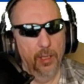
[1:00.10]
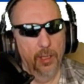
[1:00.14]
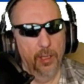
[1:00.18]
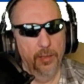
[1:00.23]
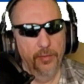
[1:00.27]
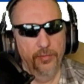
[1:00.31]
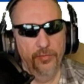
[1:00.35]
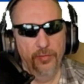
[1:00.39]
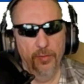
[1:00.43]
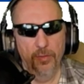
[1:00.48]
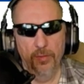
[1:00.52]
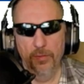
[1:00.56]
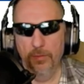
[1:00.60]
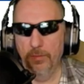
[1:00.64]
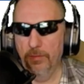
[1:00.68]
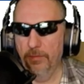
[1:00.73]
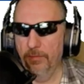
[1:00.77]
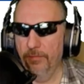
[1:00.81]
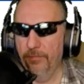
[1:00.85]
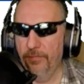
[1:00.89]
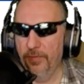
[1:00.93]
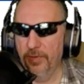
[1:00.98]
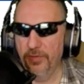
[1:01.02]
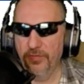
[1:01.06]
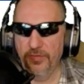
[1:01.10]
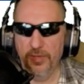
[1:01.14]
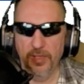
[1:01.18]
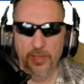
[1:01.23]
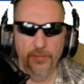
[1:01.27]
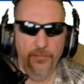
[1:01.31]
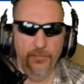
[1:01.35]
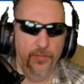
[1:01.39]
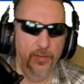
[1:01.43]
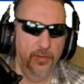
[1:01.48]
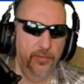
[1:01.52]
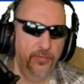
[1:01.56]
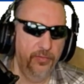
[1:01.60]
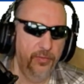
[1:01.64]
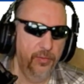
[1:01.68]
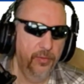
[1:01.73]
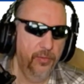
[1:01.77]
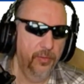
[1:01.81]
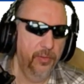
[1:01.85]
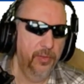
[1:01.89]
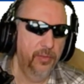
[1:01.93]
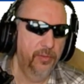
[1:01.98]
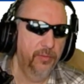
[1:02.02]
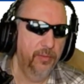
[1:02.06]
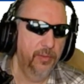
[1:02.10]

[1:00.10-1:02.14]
So first thing first, you're going to